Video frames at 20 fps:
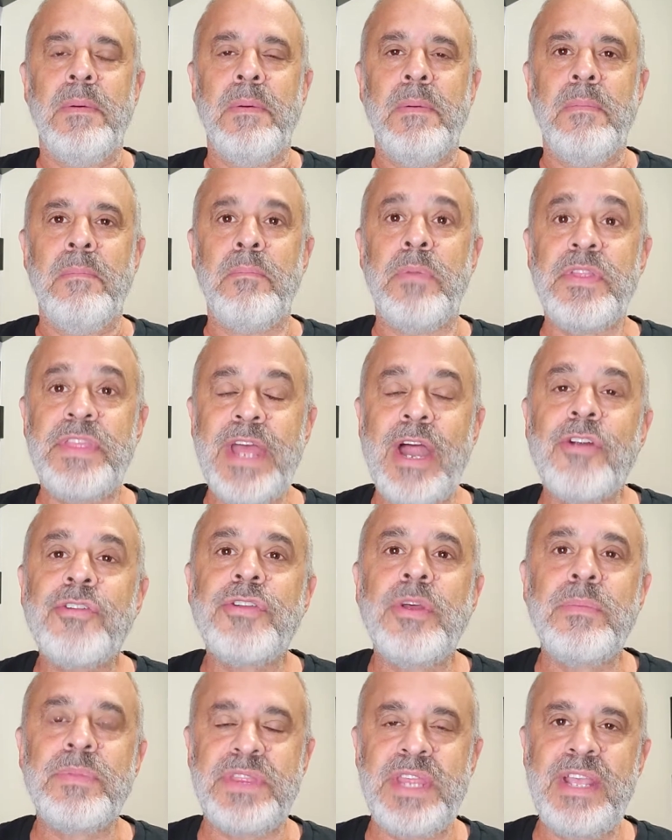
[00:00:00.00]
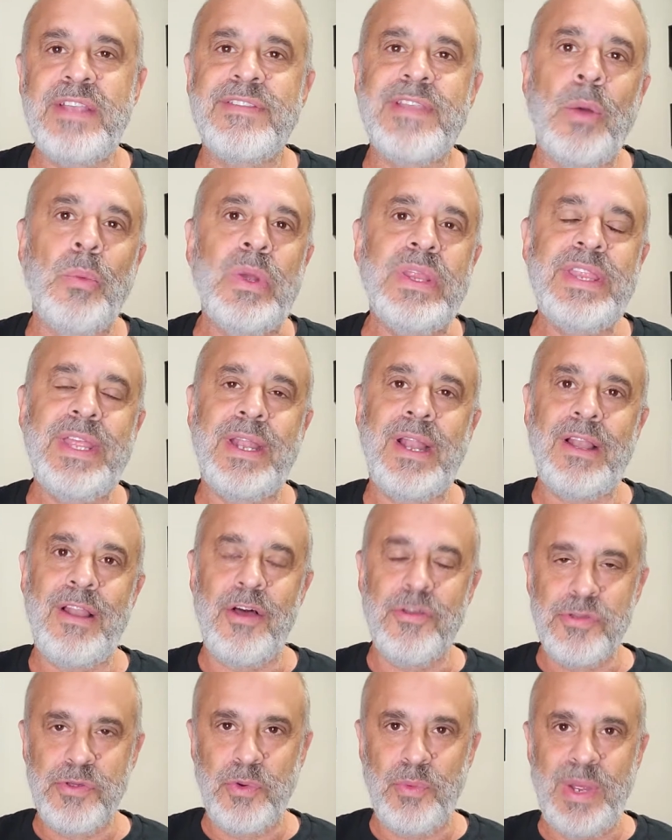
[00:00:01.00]
But there are some things that we did
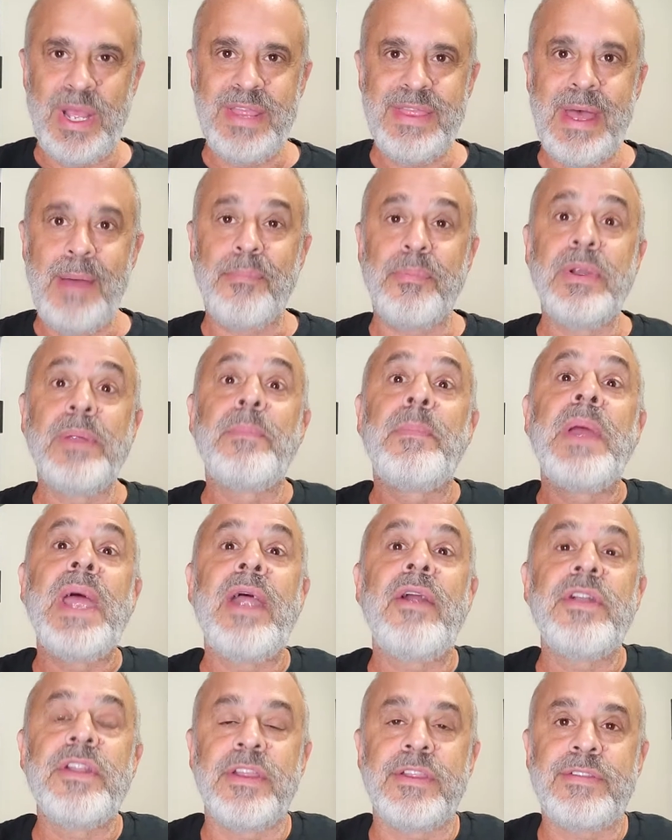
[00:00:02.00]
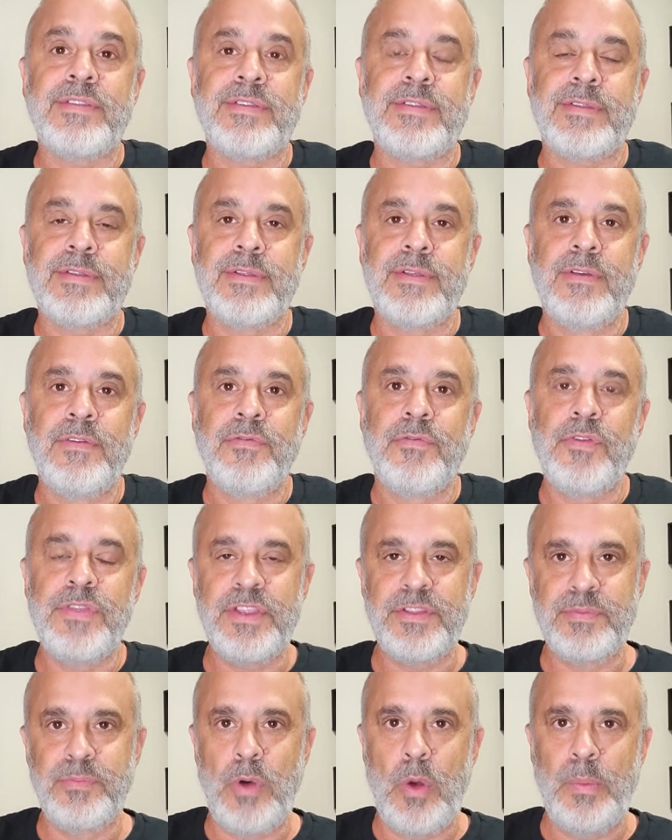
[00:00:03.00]
along the way that prepared us for
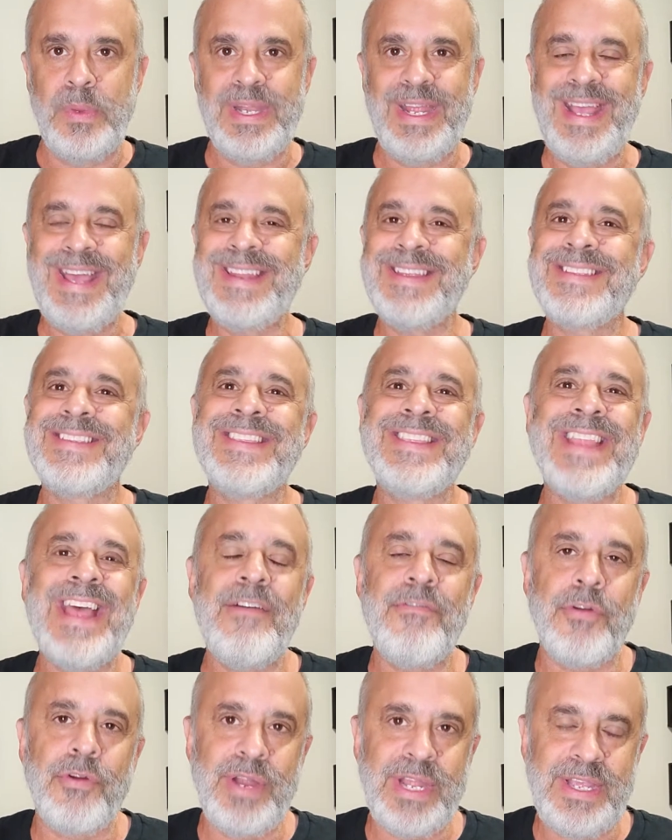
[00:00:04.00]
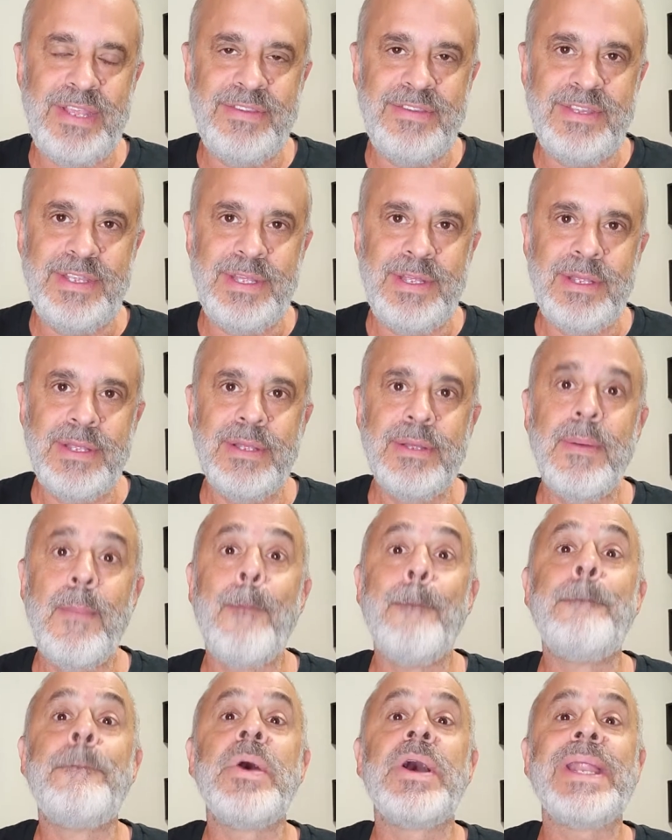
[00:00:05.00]
this moment. It is never easy,
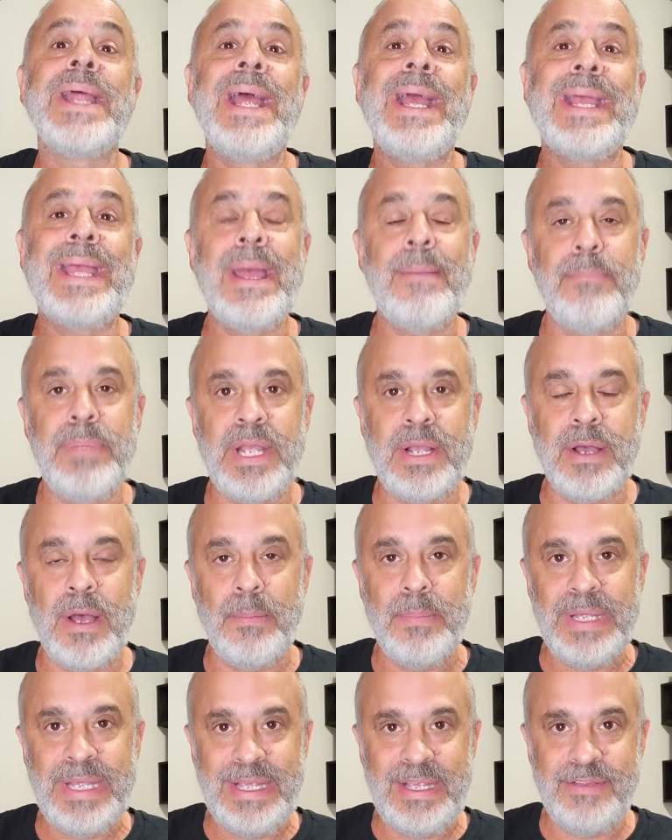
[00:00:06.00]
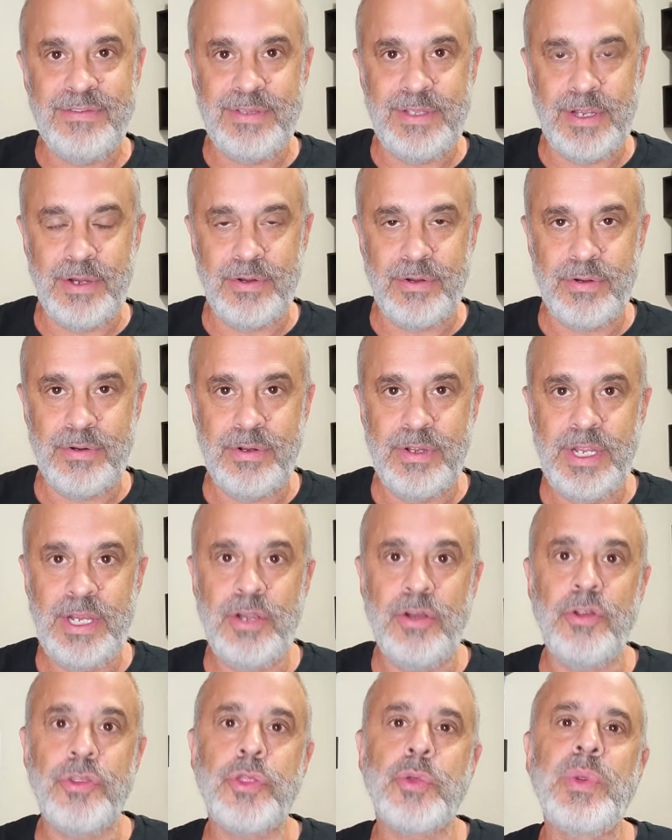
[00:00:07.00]
but it can become easier.
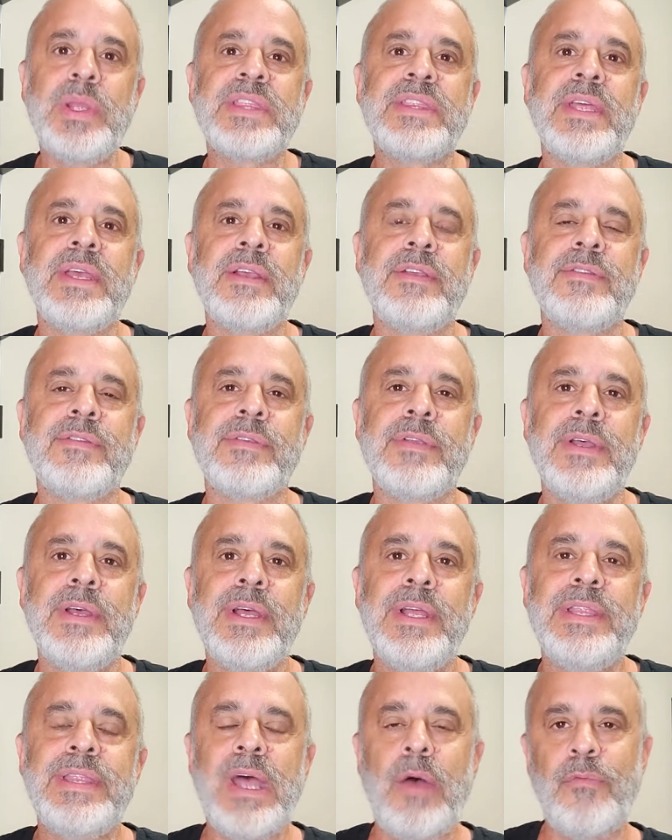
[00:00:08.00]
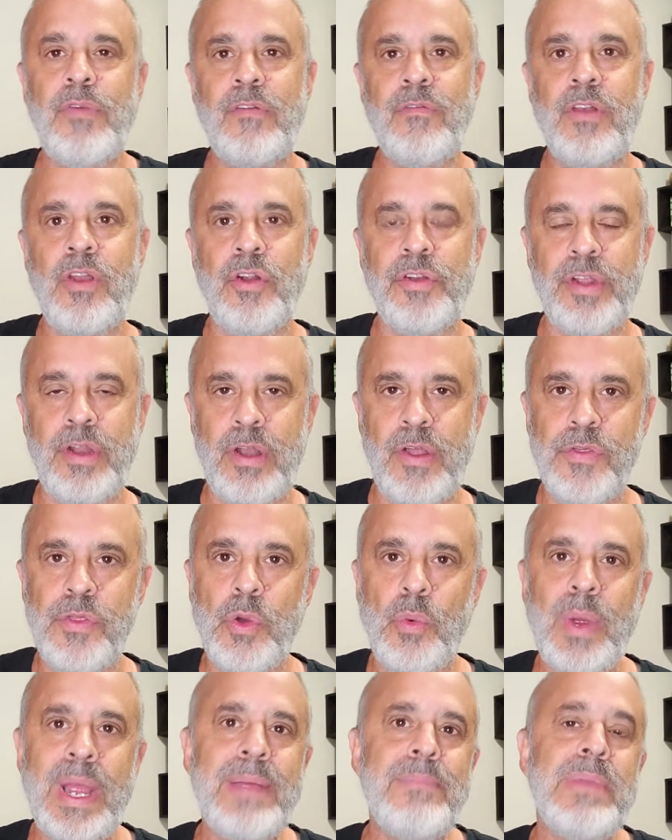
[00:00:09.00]
Here are three things that we've learned along the
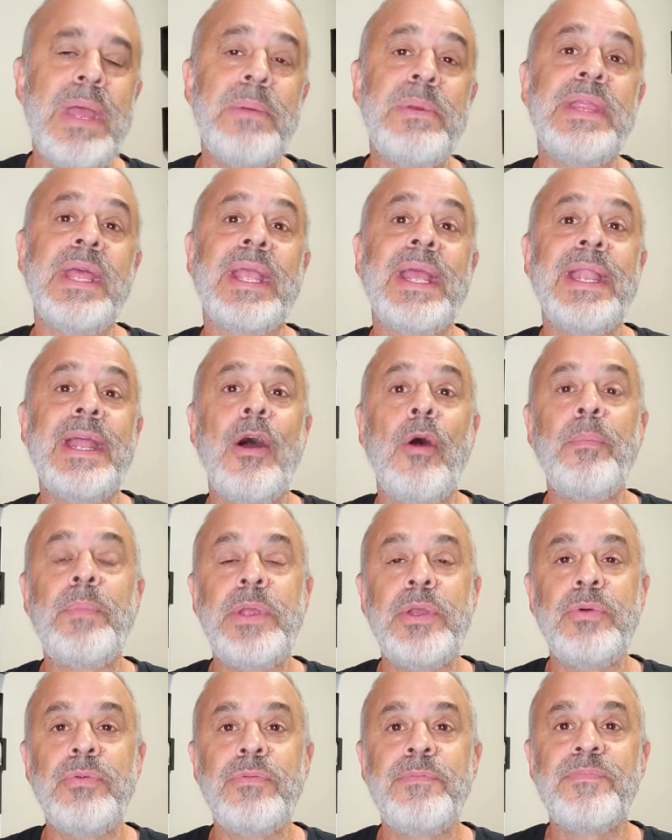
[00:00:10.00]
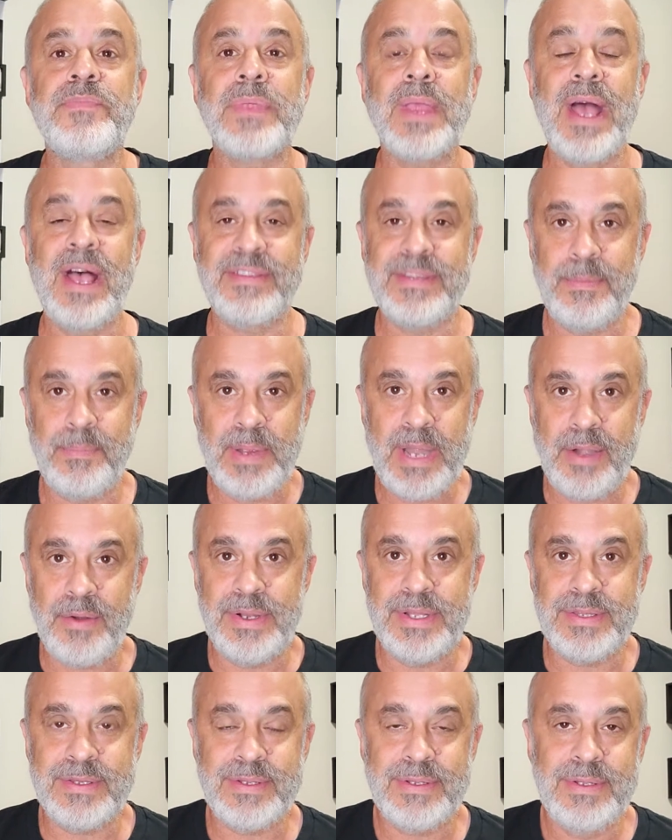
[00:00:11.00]
way. Maybe they can help you as a
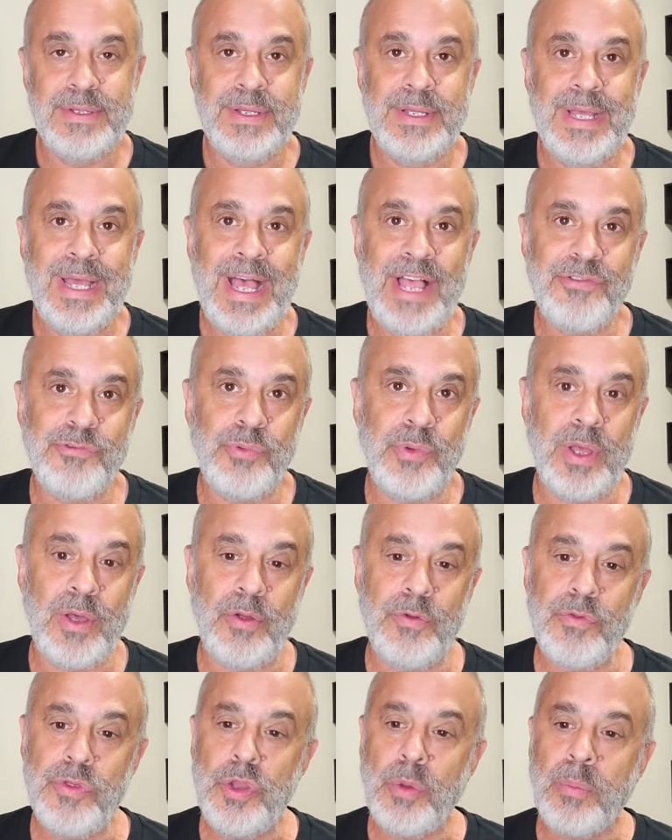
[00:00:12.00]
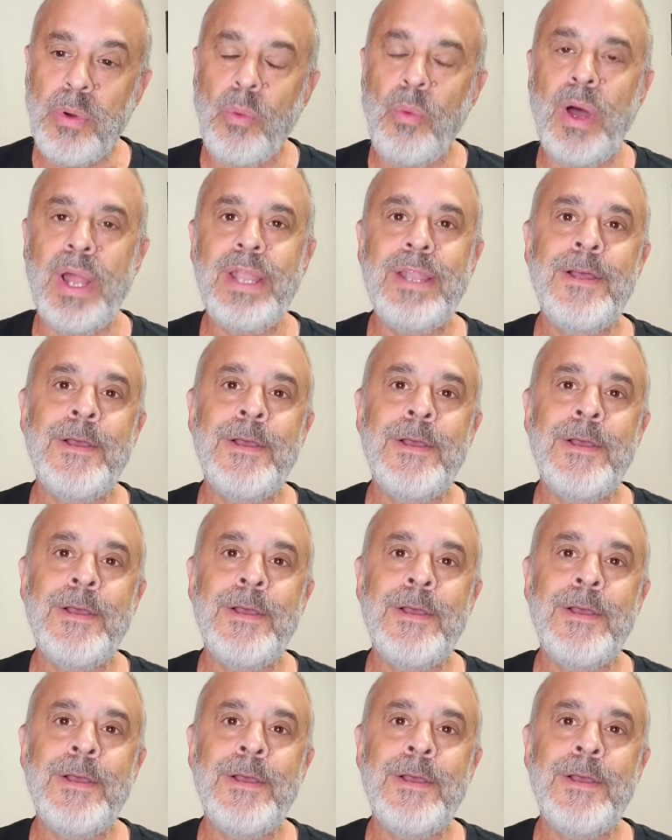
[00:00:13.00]
parent as well. Number one,